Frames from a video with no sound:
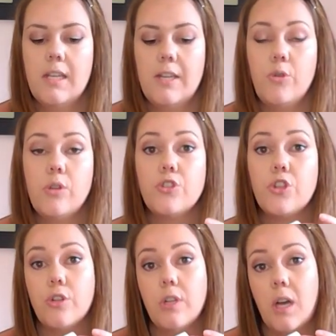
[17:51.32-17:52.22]
You can
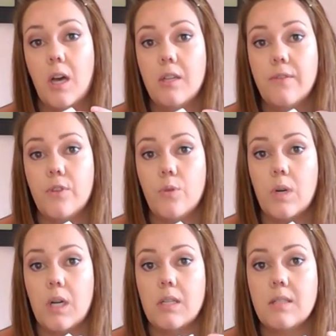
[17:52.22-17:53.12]
turn it on if you
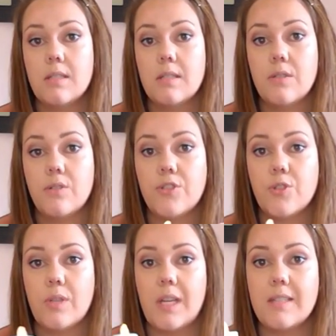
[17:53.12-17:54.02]
want so
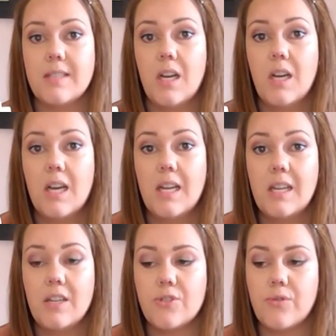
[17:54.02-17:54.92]
that it's on and
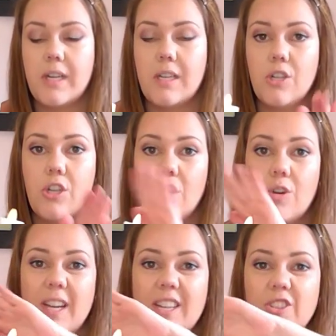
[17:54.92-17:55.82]
it's ready to go.
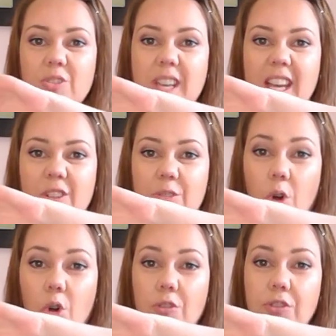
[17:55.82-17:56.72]
I know you can't
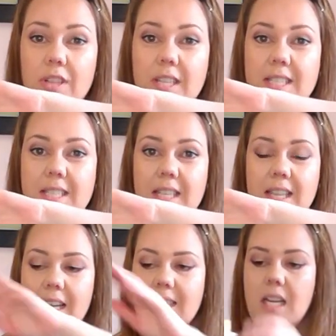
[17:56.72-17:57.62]
overly see
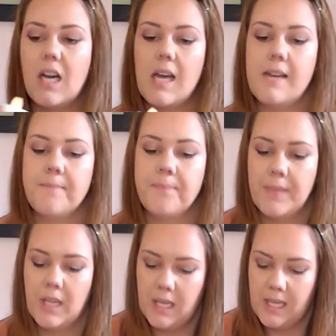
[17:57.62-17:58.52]
that it's on.
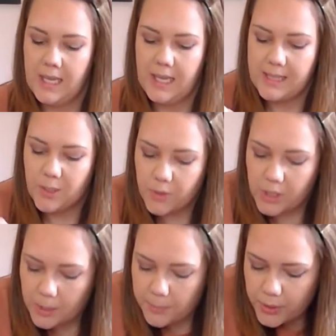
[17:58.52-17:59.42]
And then we're
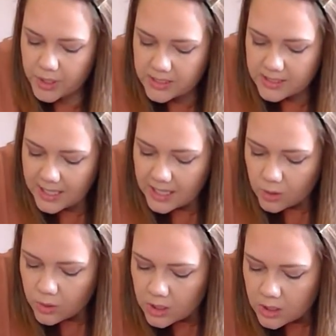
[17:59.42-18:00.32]
going to put it down